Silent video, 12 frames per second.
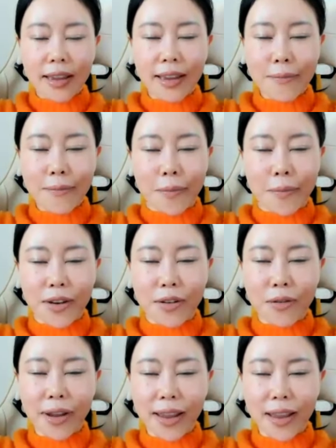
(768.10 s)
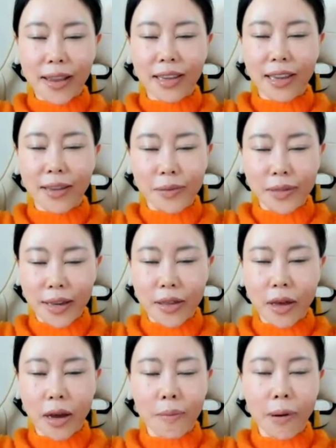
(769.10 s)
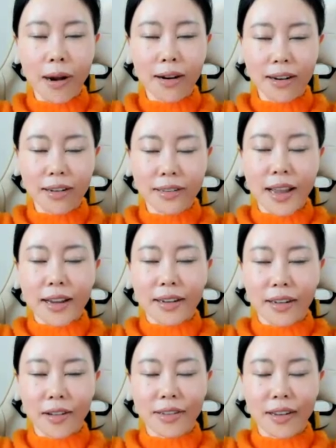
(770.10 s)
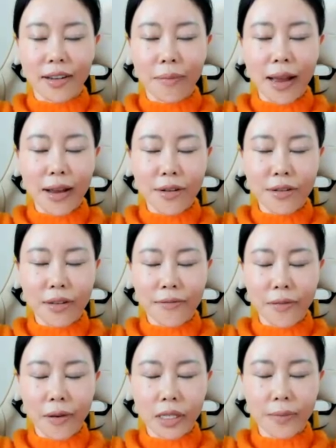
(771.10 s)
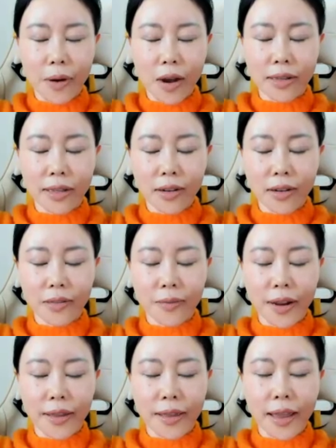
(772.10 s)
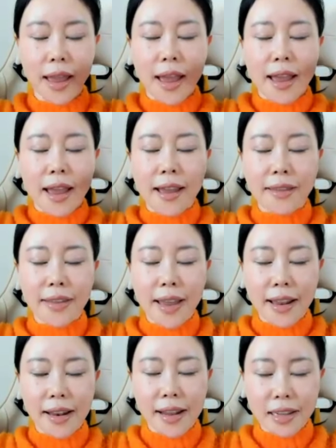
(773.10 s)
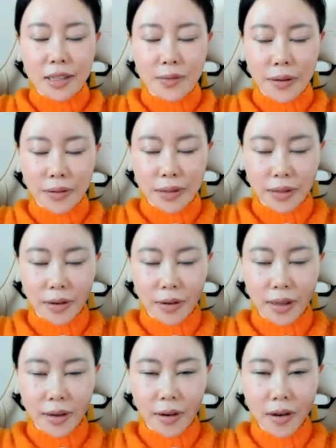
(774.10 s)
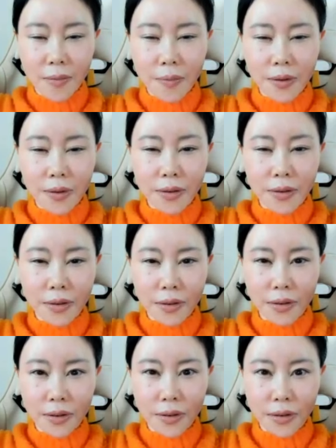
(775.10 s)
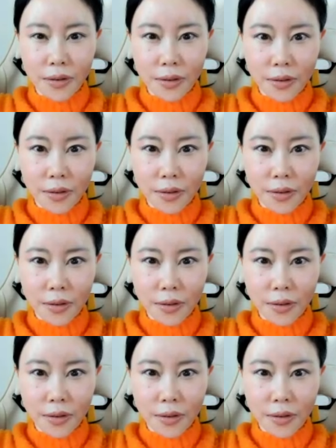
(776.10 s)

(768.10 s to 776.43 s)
Keep mewing, keep teeth apart, close your mouth if possible, the nose breathing. And then last one, slowly open.